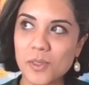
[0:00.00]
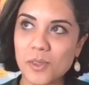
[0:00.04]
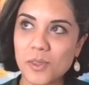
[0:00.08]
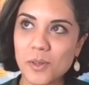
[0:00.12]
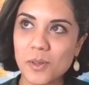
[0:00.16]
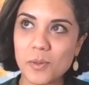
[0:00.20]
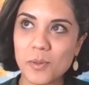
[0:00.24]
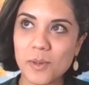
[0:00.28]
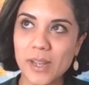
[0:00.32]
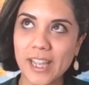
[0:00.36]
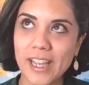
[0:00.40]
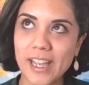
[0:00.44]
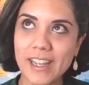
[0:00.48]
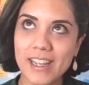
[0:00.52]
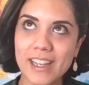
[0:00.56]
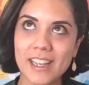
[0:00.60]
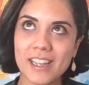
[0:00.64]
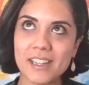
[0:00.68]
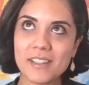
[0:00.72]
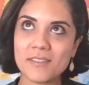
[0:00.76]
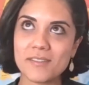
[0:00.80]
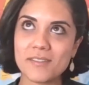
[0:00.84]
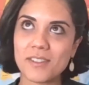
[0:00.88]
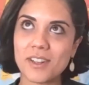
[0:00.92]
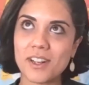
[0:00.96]
the way I got
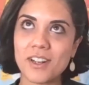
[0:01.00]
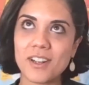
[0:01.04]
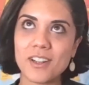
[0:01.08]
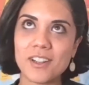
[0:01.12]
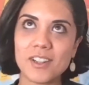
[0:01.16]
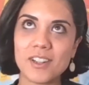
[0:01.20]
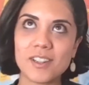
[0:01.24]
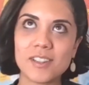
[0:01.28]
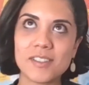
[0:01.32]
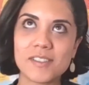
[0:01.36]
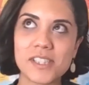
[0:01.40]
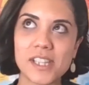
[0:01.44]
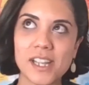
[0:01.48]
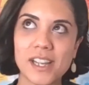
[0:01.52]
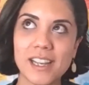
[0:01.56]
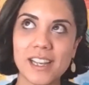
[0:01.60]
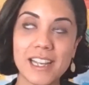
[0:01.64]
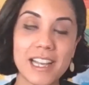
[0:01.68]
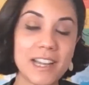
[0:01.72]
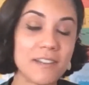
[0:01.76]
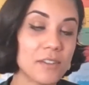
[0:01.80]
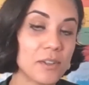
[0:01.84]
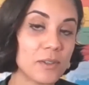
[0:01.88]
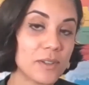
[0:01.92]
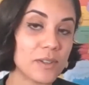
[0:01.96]
involved,
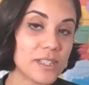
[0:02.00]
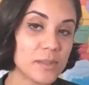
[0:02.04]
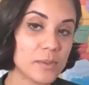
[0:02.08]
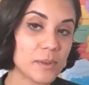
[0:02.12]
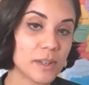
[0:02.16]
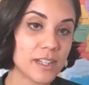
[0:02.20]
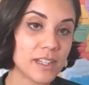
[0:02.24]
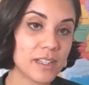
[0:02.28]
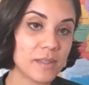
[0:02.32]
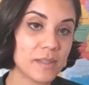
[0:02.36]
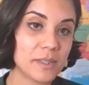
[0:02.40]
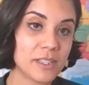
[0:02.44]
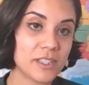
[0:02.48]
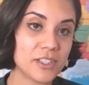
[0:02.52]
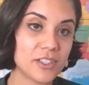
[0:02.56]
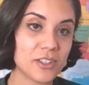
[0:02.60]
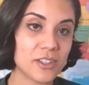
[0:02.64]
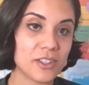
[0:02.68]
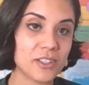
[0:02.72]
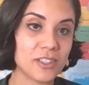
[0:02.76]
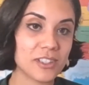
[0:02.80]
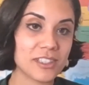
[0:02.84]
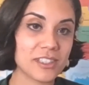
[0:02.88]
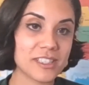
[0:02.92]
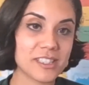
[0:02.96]
I've always wanted to be a
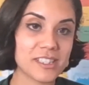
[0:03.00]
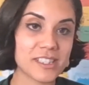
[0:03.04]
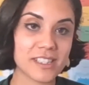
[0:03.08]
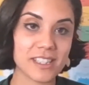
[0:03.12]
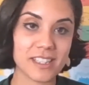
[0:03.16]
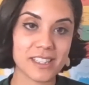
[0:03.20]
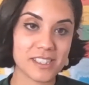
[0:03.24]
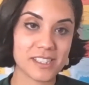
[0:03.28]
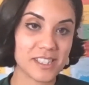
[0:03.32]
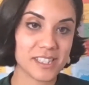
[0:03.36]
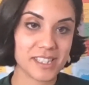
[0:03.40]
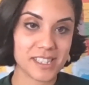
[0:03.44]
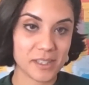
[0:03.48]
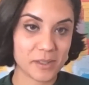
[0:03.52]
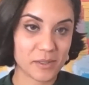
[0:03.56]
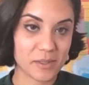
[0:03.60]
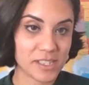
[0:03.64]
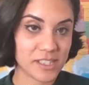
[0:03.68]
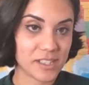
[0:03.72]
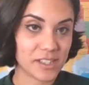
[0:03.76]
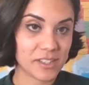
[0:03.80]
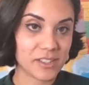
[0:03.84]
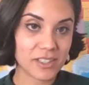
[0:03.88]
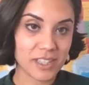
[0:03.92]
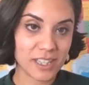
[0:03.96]
journalist, like since I was a
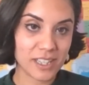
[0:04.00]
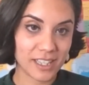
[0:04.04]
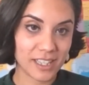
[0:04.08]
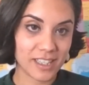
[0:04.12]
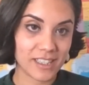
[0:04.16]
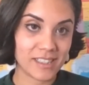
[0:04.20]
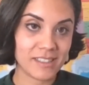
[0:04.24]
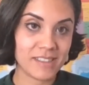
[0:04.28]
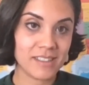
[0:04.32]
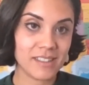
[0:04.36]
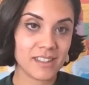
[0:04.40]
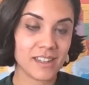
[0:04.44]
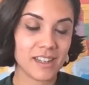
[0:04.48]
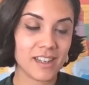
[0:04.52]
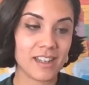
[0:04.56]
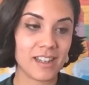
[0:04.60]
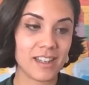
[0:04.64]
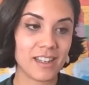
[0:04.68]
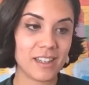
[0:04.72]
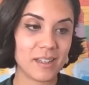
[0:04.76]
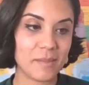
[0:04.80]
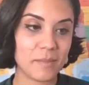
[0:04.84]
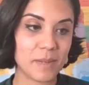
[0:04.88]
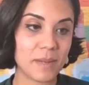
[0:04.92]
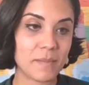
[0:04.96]
little kid.
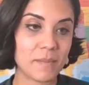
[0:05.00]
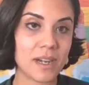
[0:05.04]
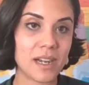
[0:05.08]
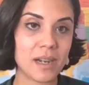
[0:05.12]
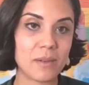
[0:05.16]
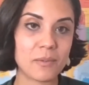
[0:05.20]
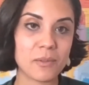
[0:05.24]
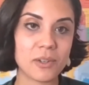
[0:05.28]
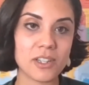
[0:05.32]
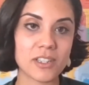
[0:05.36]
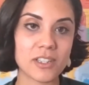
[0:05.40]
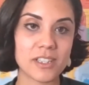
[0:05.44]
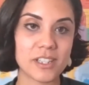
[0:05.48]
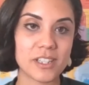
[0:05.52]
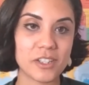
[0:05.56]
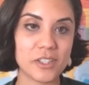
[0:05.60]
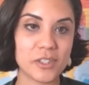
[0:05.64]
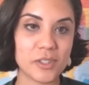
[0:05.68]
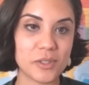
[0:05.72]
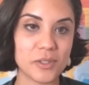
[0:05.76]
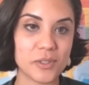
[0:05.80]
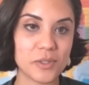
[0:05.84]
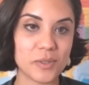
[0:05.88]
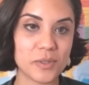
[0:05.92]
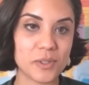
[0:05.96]
My mom worked in a
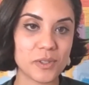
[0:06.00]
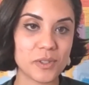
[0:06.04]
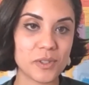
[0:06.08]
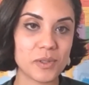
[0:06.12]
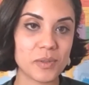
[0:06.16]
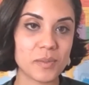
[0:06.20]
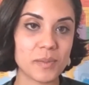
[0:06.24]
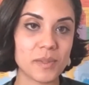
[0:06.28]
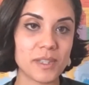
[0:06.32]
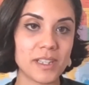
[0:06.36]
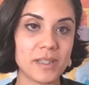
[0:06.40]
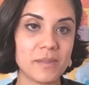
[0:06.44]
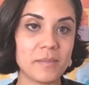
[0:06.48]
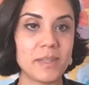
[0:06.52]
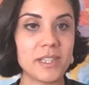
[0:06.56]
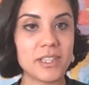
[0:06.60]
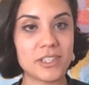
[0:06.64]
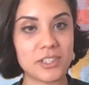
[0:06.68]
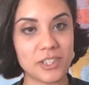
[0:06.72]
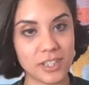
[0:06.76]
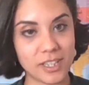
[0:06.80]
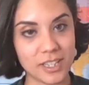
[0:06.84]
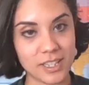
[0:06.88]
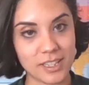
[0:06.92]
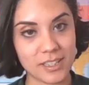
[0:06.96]
newsroom in
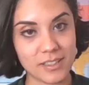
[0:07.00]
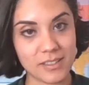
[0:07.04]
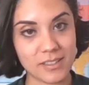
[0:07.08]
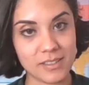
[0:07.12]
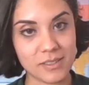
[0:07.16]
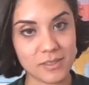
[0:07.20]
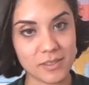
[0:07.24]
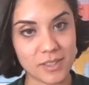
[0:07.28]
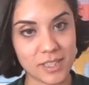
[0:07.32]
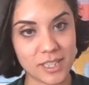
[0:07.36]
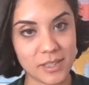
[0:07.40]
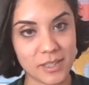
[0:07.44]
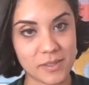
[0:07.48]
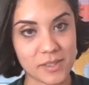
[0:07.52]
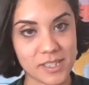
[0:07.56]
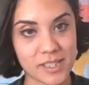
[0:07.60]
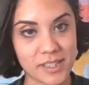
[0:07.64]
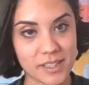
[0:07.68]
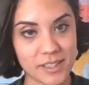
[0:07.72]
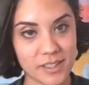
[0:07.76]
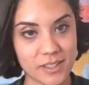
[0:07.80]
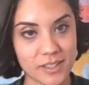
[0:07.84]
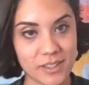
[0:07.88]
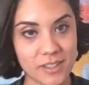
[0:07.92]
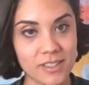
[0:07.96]
Michigan when I was
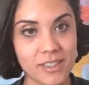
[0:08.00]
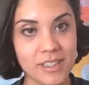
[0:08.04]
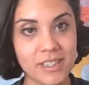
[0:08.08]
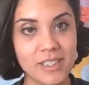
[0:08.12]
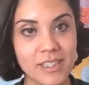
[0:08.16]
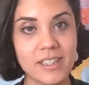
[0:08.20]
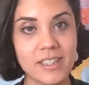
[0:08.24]
little.